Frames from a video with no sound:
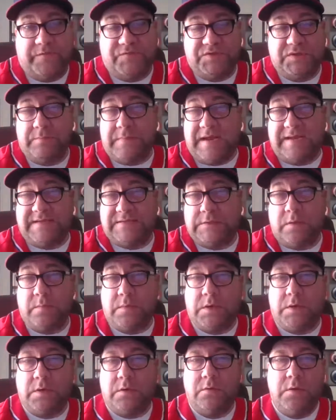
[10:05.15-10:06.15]
I've seen
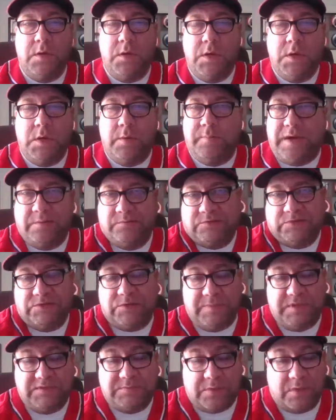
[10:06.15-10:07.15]
basketball, but I'm
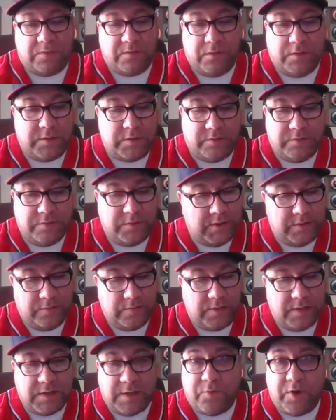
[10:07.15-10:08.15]
just a baseball player.
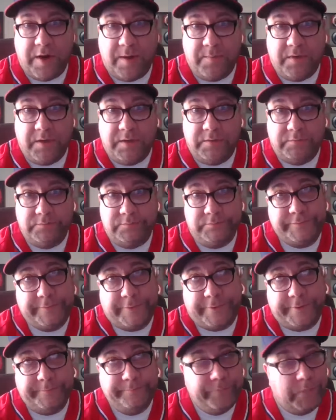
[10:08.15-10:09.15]
Anyway, I'm rambling.
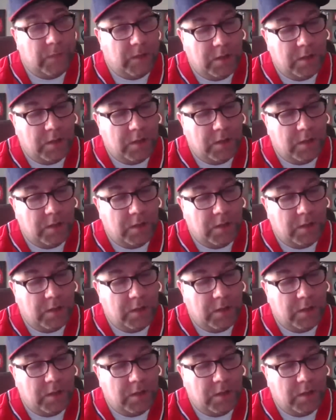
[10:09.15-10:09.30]
Sorry.